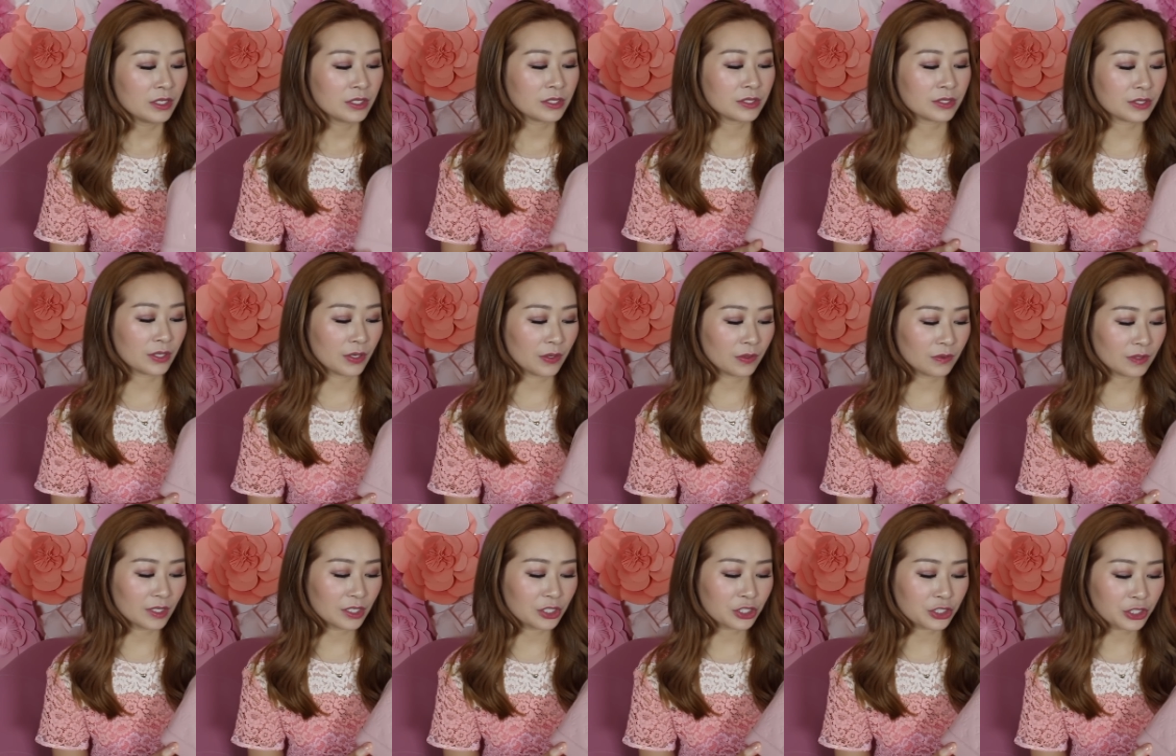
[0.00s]

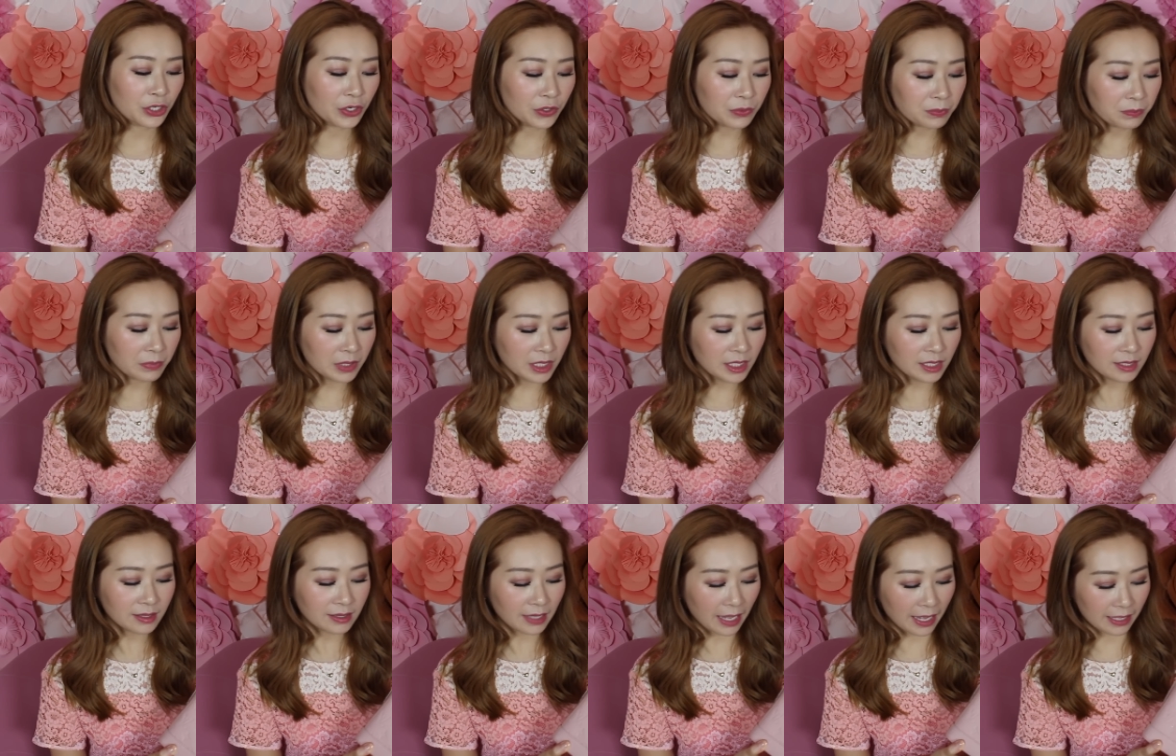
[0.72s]
so they showed
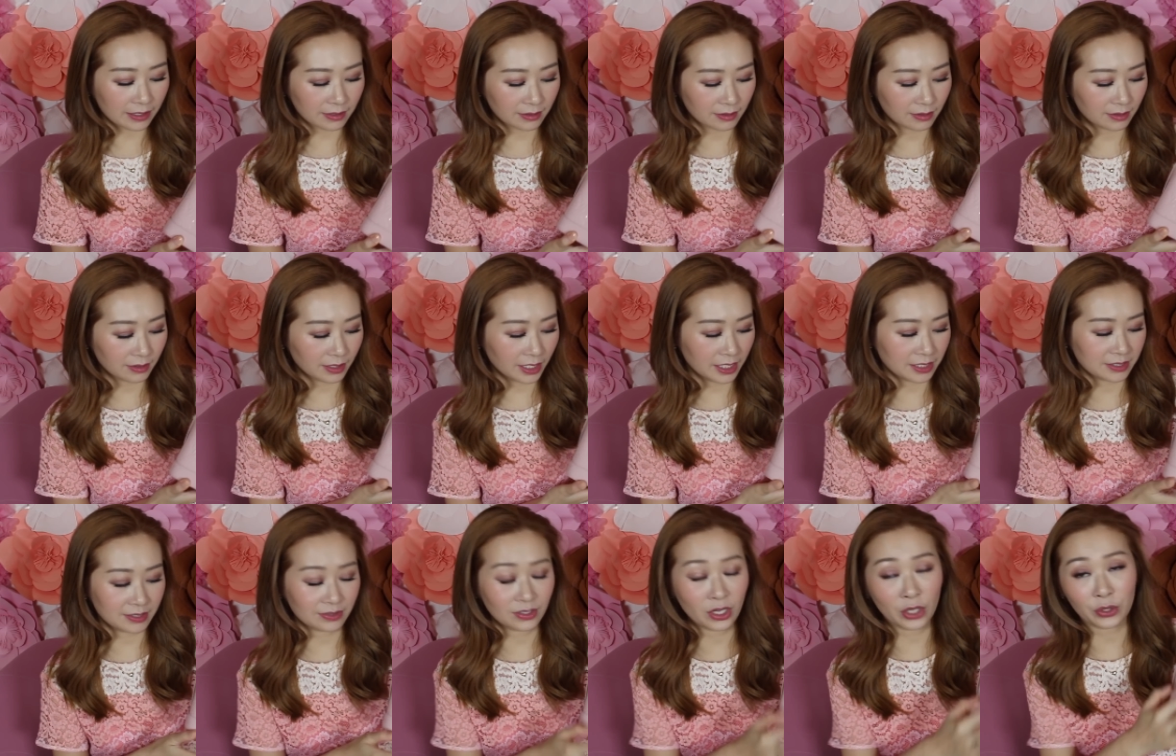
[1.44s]
me that
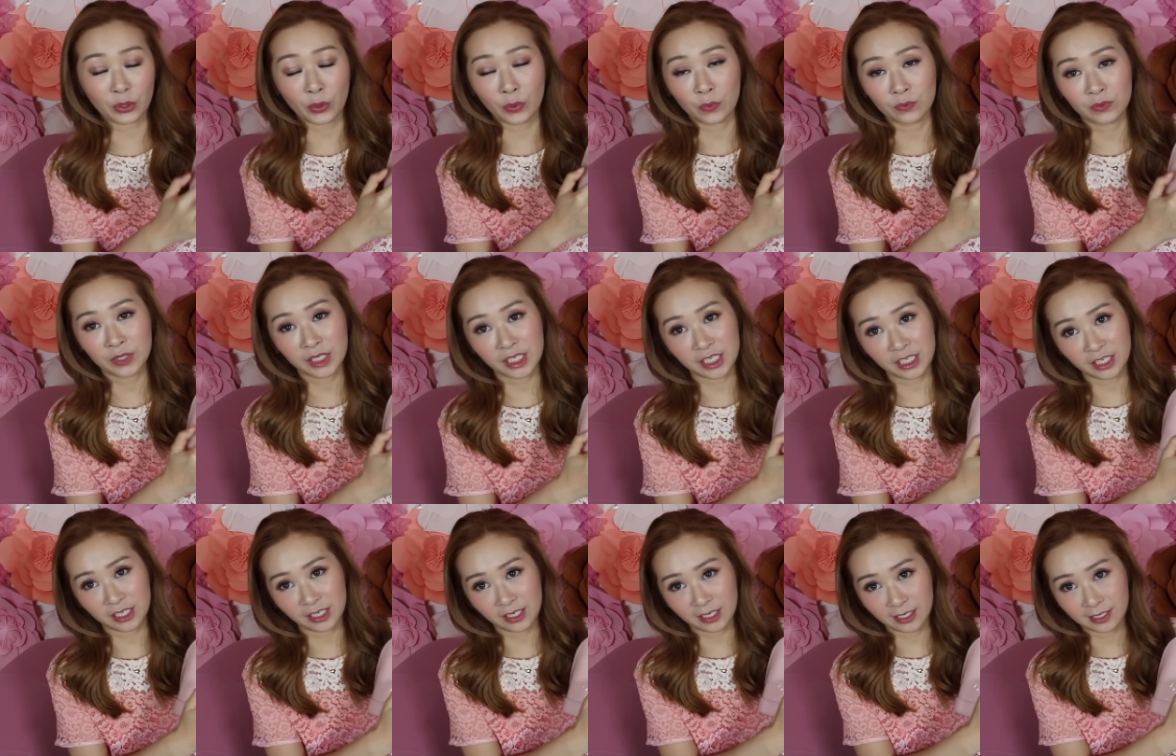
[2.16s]
it's not only
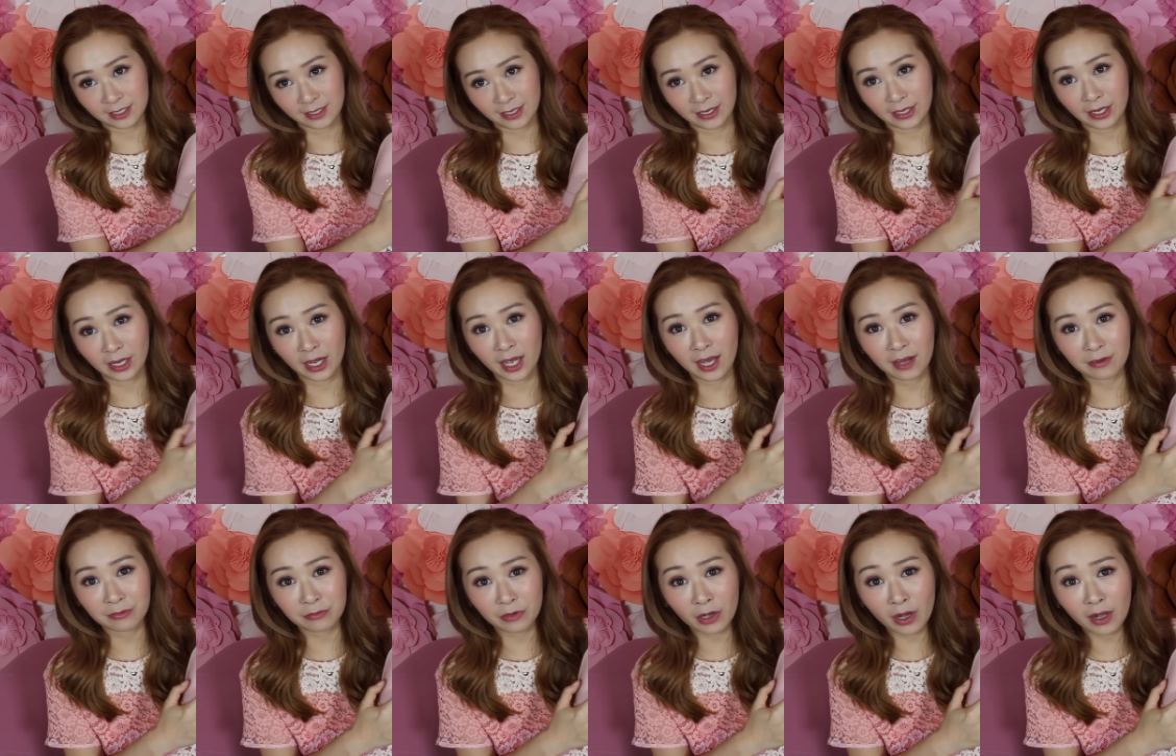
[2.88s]
here that I
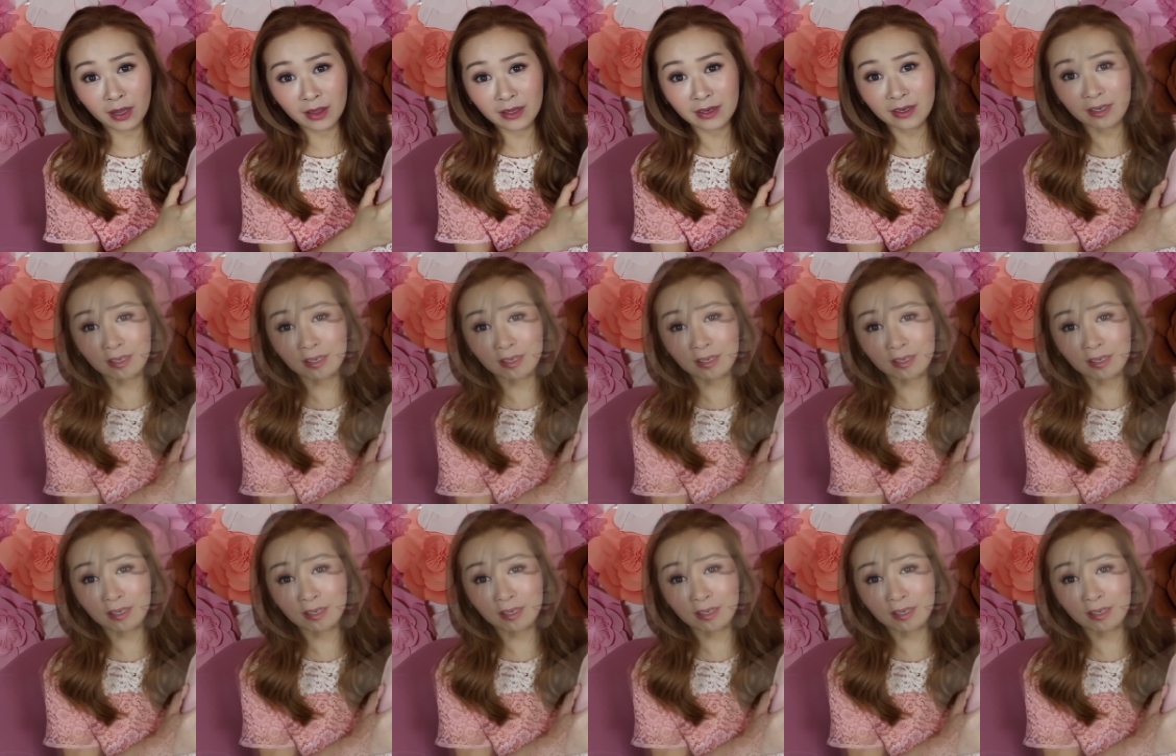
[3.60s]
have color.